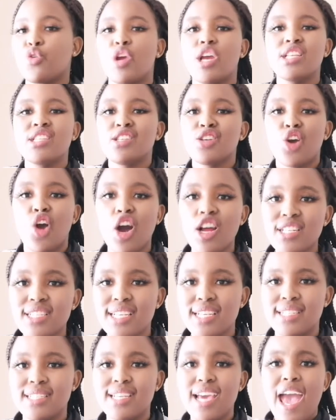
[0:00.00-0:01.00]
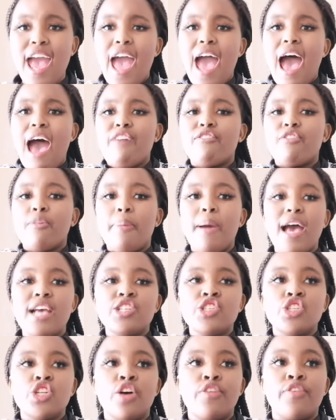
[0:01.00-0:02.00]
creating content. I have a
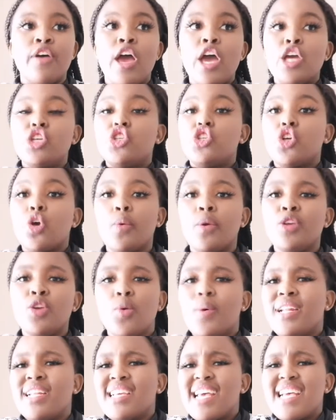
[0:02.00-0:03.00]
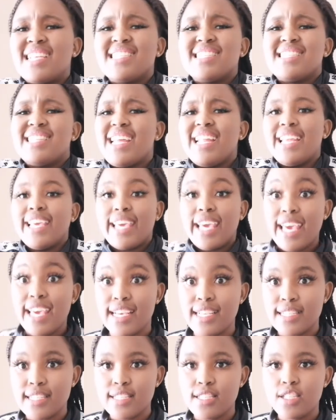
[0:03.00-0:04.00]
passion of showing you what an aesthetic
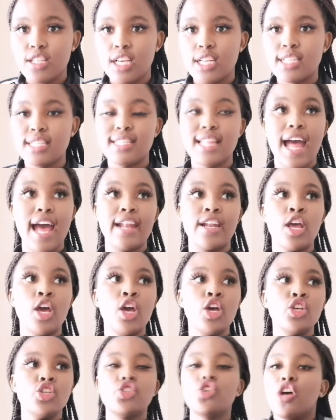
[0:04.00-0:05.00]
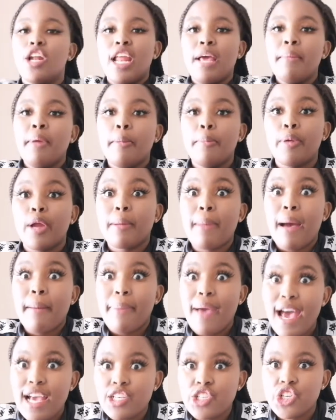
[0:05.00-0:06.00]
is. You understand? So let me bring my
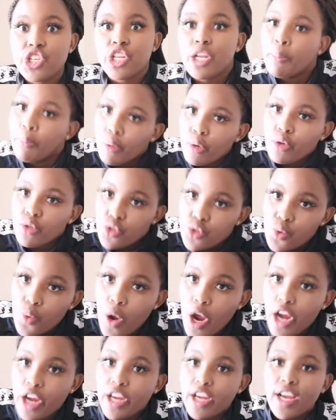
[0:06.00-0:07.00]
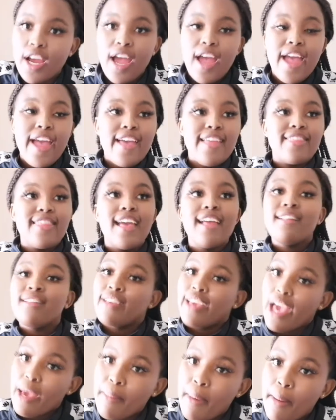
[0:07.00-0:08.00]
passion and put it to work. Then
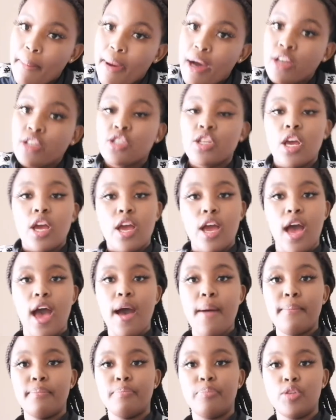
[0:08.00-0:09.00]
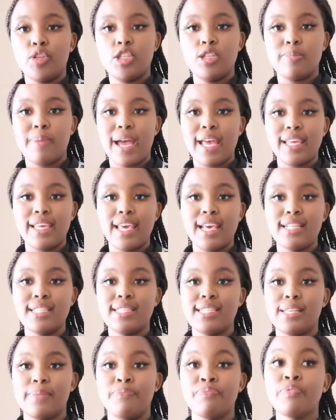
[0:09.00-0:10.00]
came about um, Beauty by
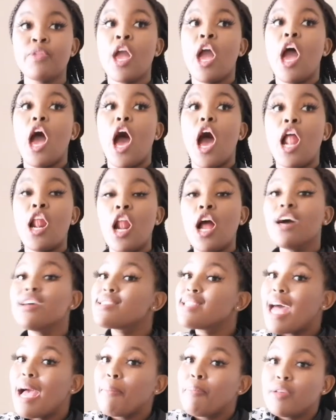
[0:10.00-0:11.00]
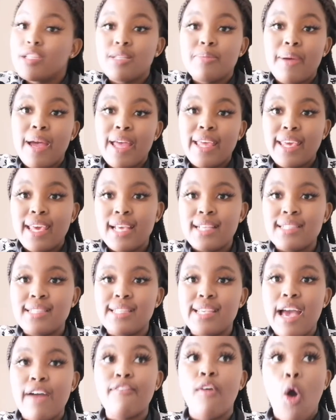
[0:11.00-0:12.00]
Nkensi. Alongside Beauty by
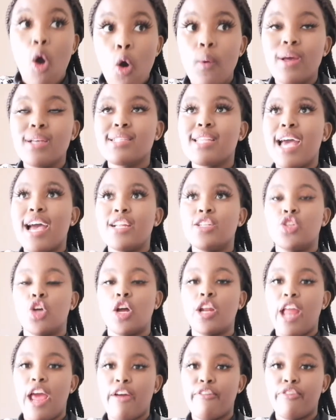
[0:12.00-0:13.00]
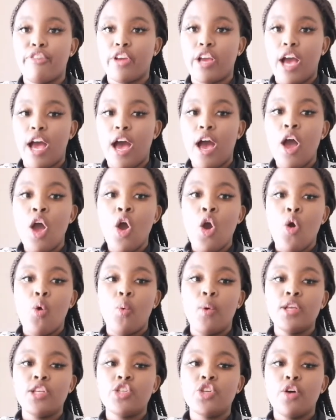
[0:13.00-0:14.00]
Nkensi, I've always had Don Africa,
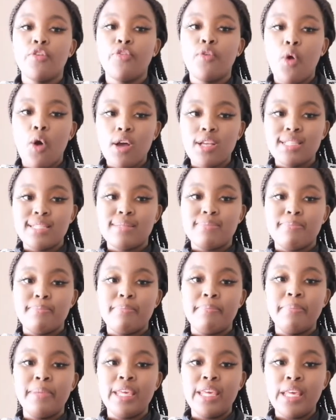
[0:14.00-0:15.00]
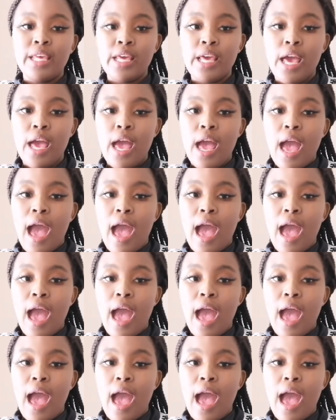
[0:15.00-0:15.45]
which of course, me